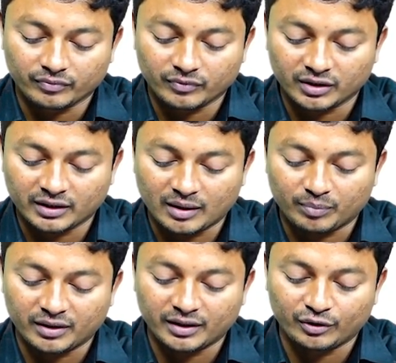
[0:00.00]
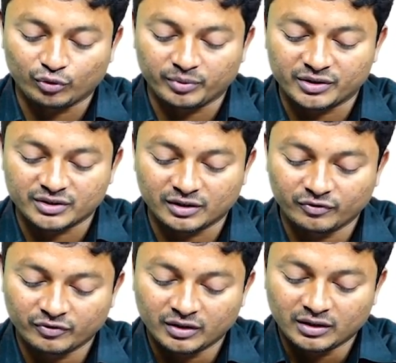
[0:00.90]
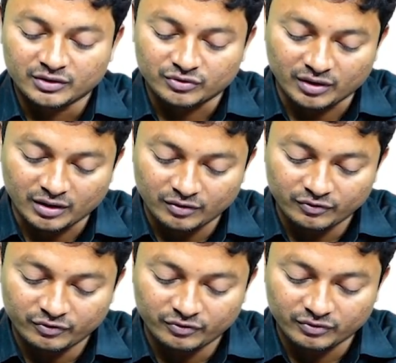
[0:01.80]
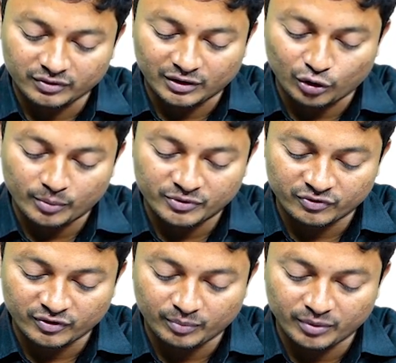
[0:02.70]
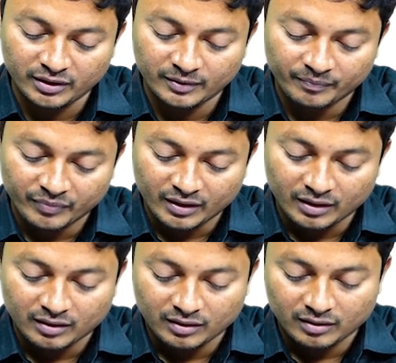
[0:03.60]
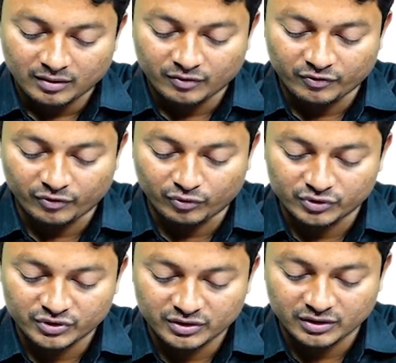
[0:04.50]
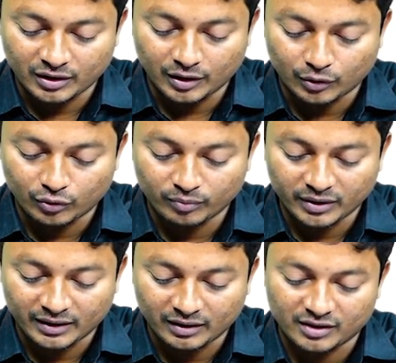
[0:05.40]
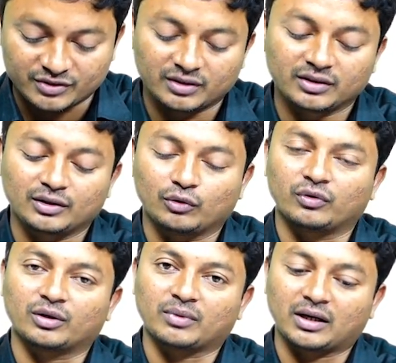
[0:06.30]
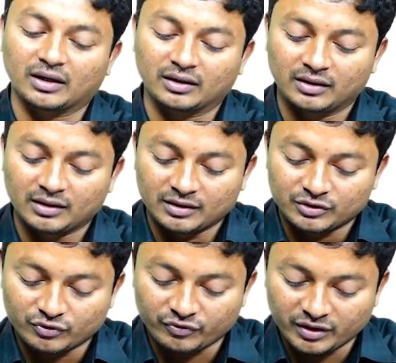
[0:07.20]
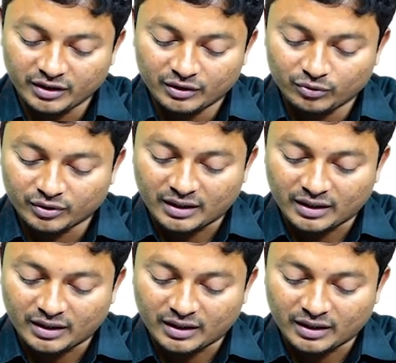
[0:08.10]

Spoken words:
the capillary tube itself. So now the drops will be flows down by crossing the lower mark. So we need to